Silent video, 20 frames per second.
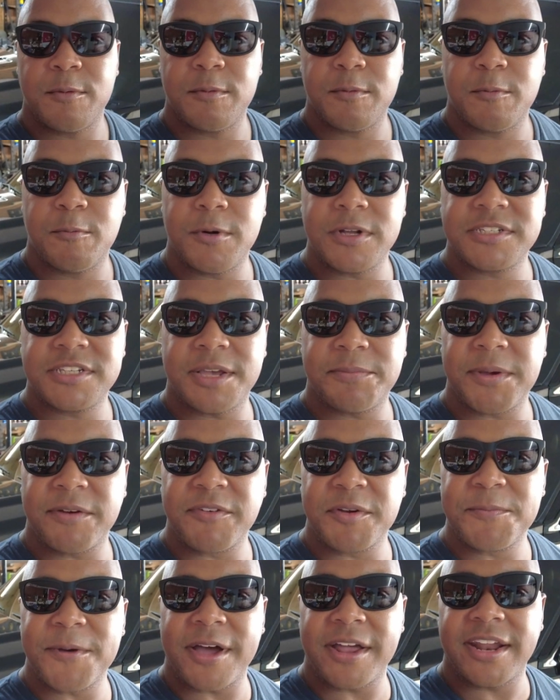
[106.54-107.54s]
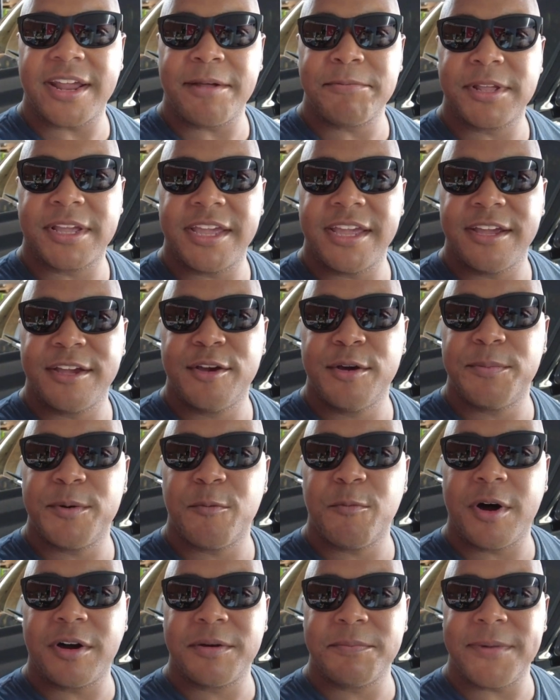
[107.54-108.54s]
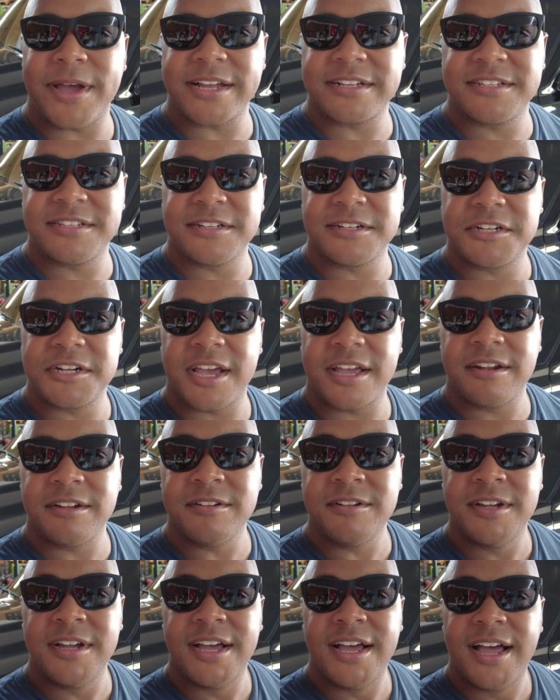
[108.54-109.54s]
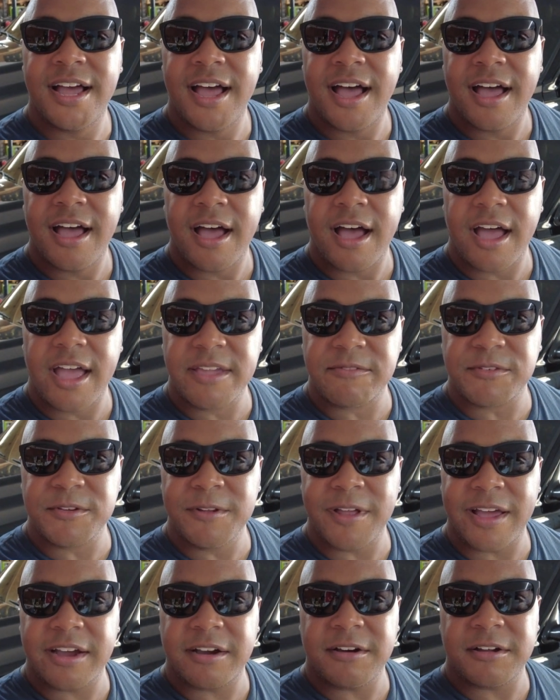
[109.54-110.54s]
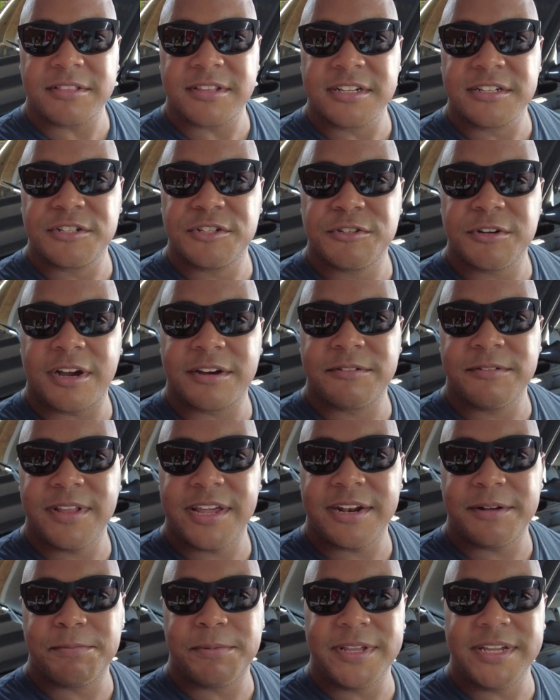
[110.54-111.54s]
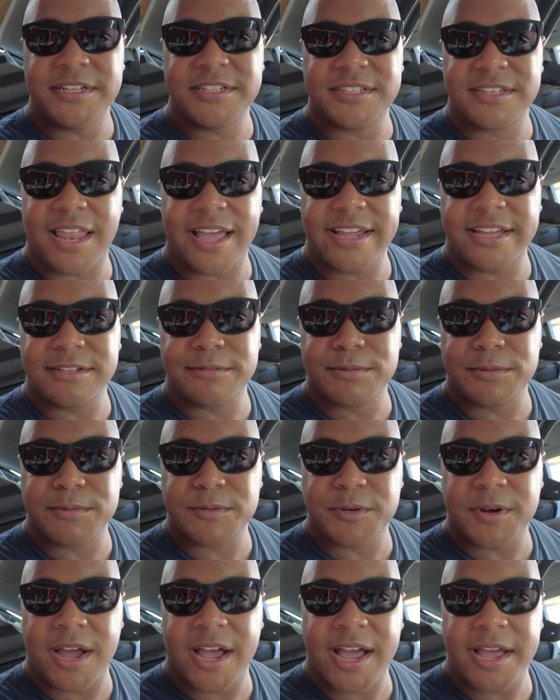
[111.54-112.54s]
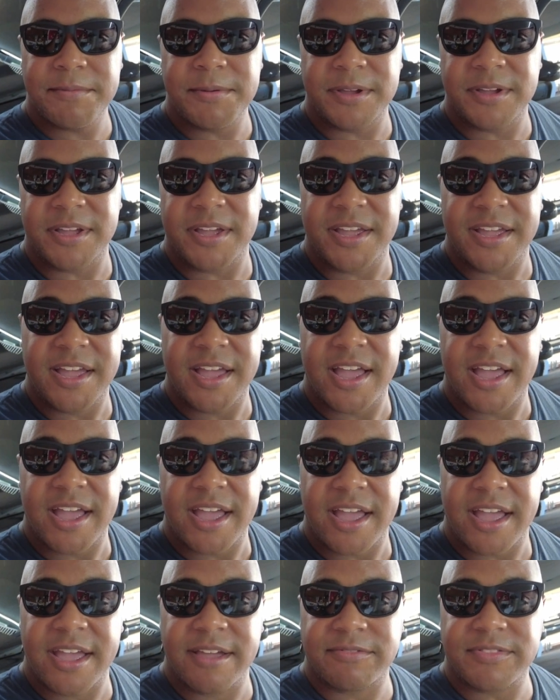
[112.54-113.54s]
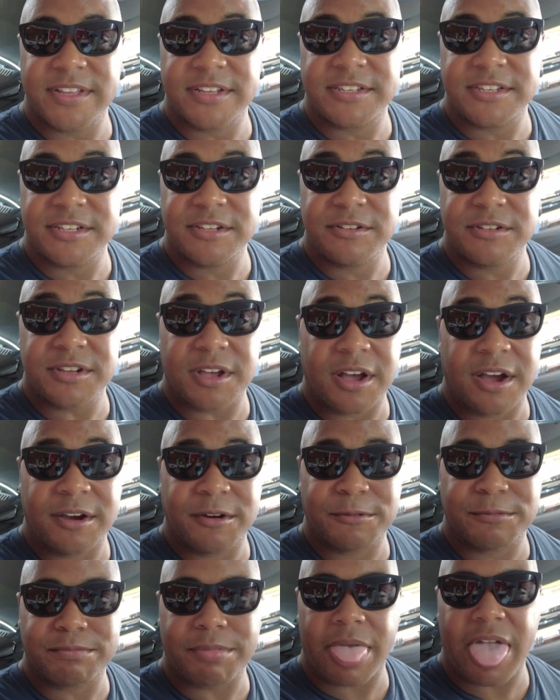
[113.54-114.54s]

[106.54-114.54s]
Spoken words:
What's up, everybody? I'm the King Koopa. Welcome back to the channel. If you like all things truck related, please like and subscribe. If this is a